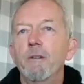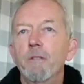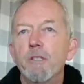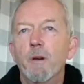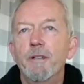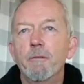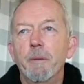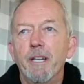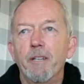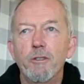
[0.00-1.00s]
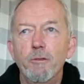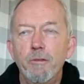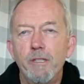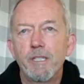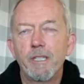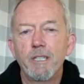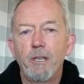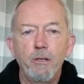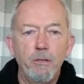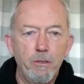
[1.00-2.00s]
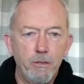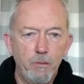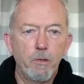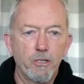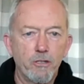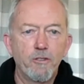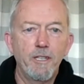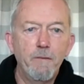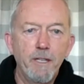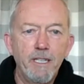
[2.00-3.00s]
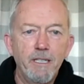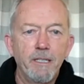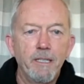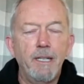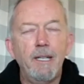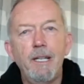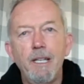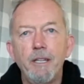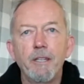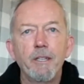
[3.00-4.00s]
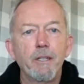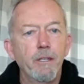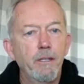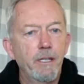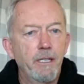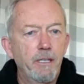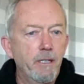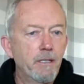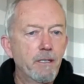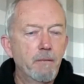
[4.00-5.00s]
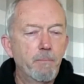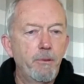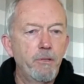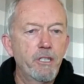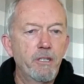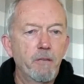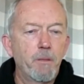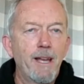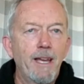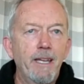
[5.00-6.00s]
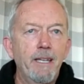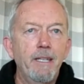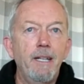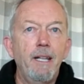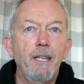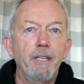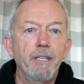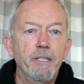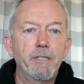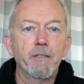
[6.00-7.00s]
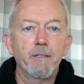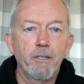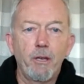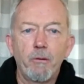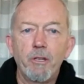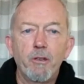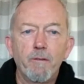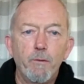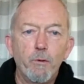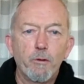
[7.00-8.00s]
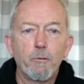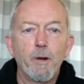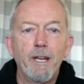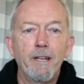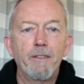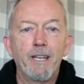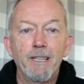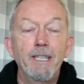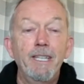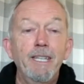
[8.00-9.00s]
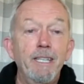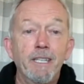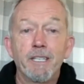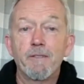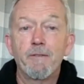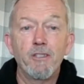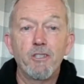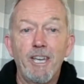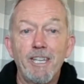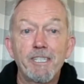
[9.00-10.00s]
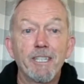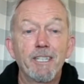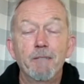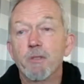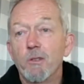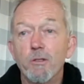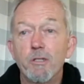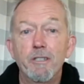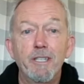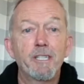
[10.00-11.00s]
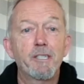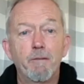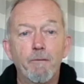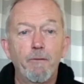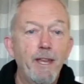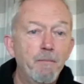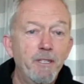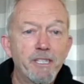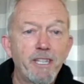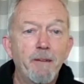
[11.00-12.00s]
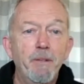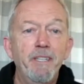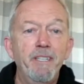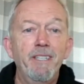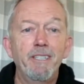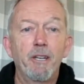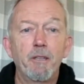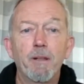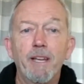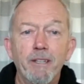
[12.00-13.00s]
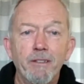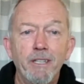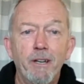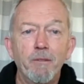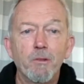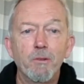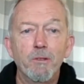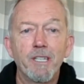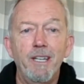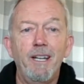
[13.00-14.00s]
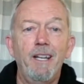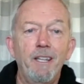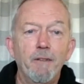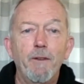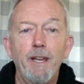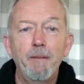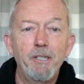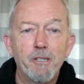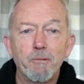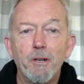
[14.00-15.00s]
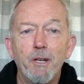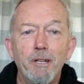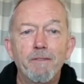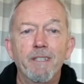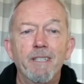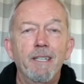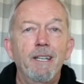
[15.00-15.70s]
always wonder about too is, you know, you watch on TV and the player is going to the 4th round, they're leading and it's fantastic. And because of this, the families come in, you know, they're playing on their home course. The families arrived and